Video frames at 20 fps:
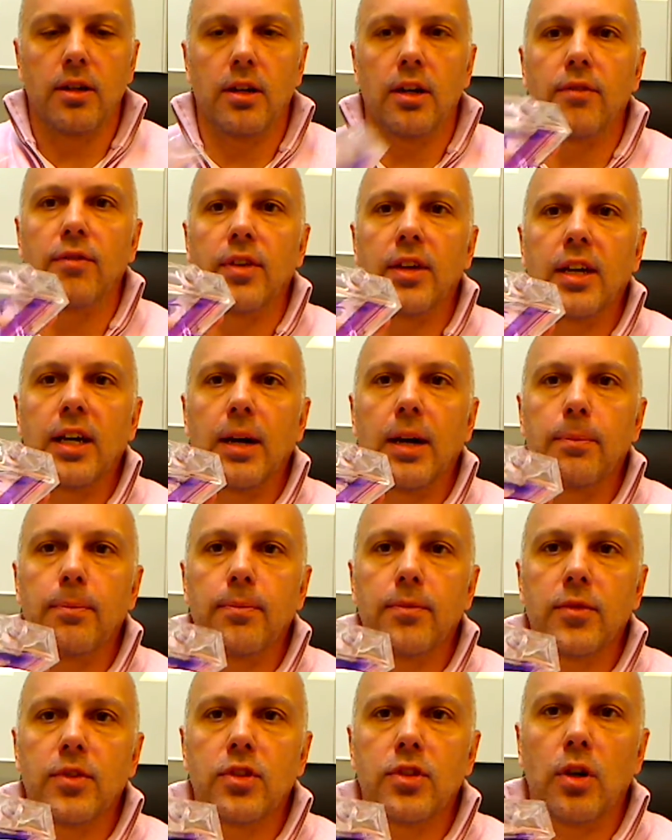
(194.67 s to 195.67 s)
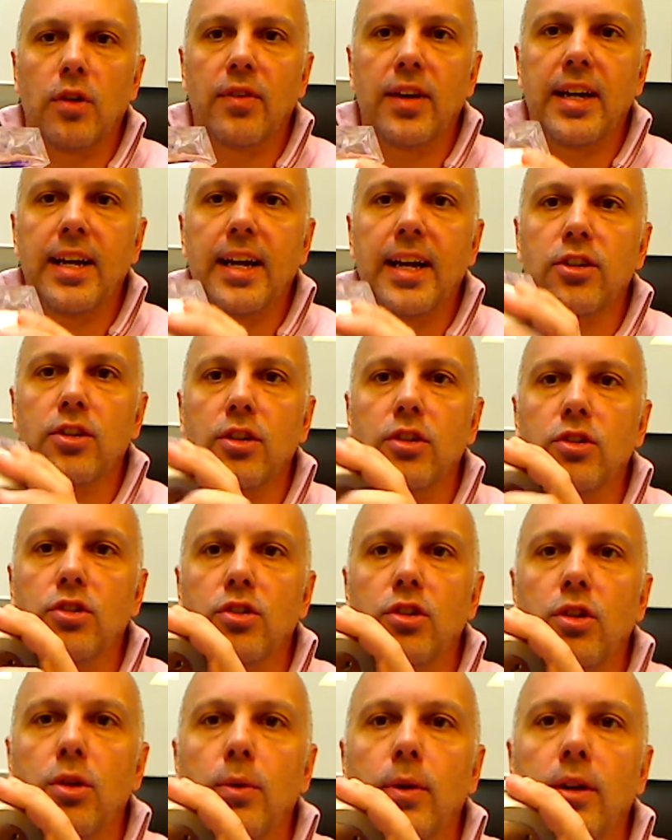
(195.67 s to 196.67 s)
of the cup. So if I actually
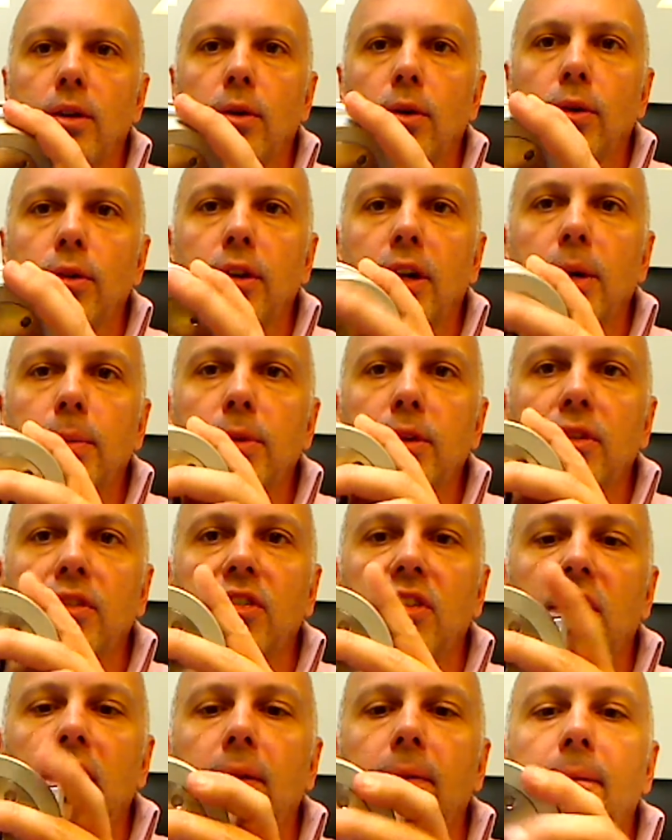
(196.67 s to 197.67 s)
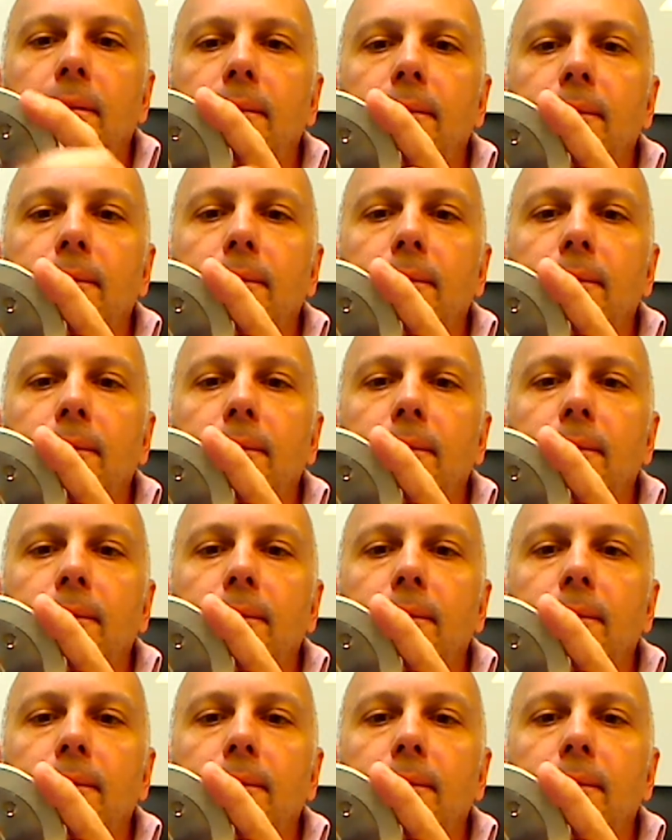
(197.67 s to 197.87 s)
just do it and hold it up, you'll see.